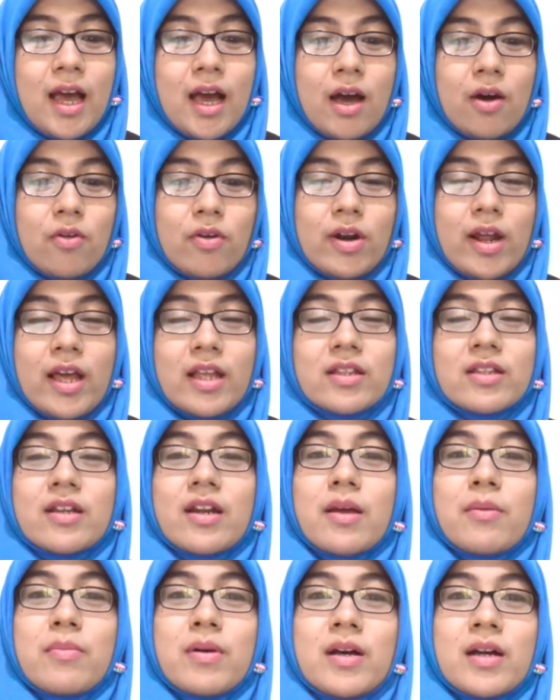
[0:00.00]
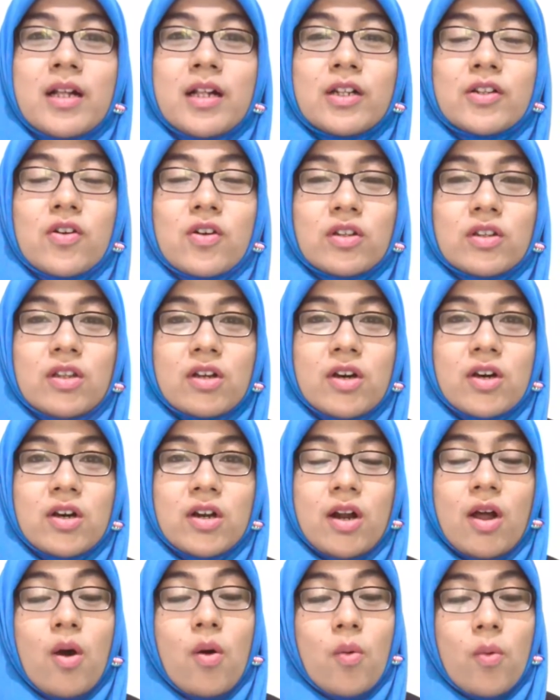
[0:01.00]
Our Honorable
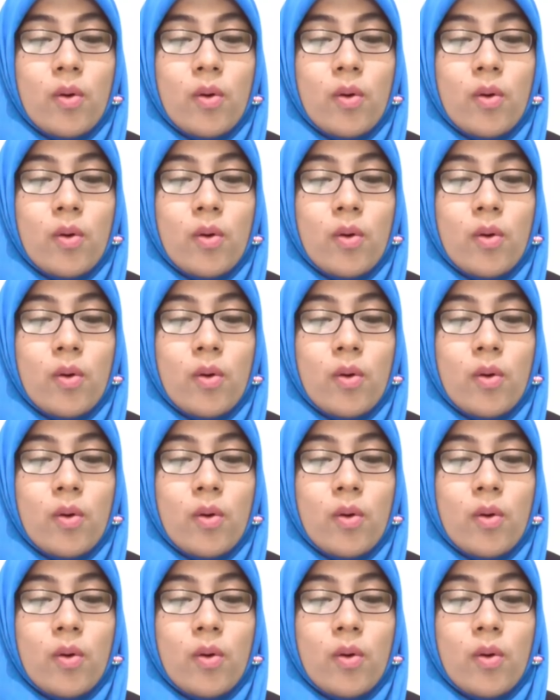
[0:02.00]
Dr.